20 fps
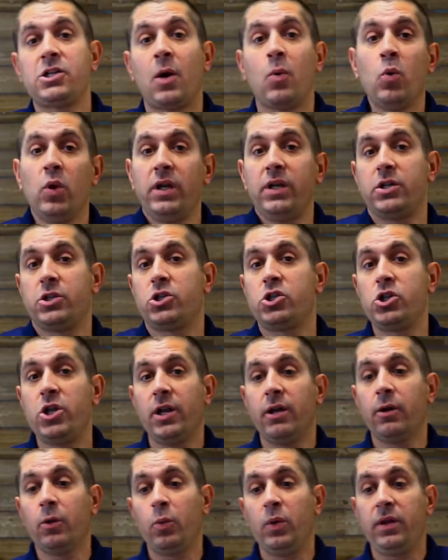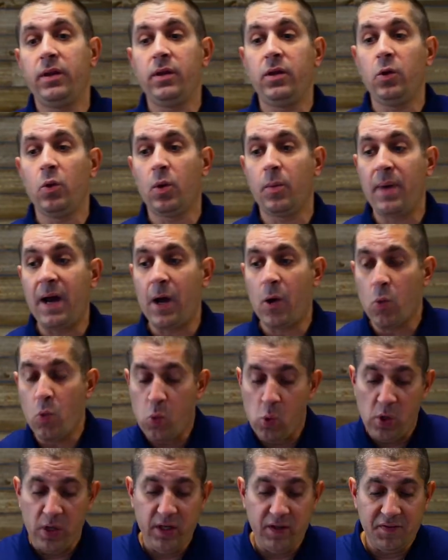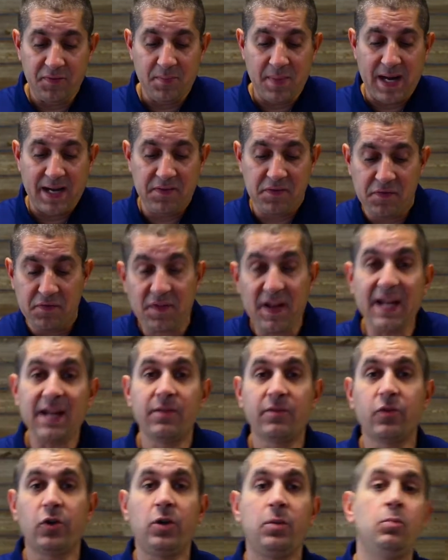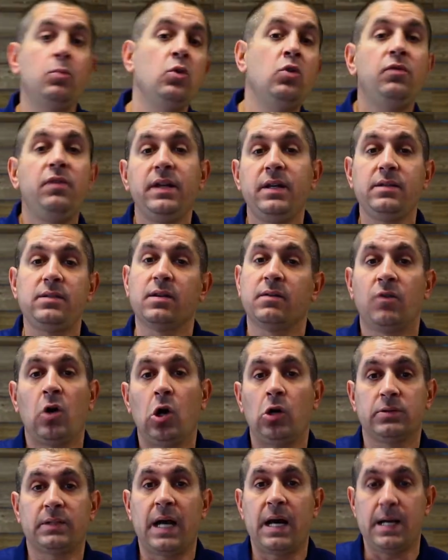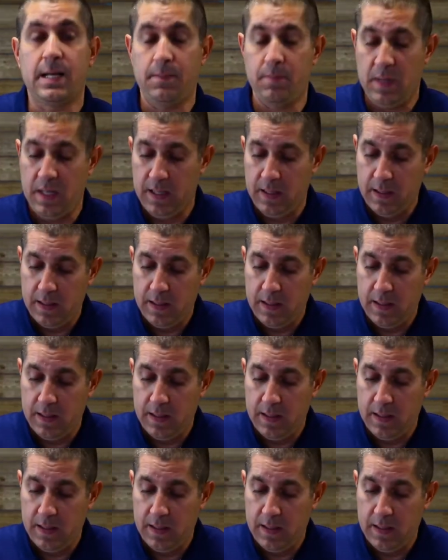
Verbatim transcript: I wanted to share with you about one of my favorite movies of all time.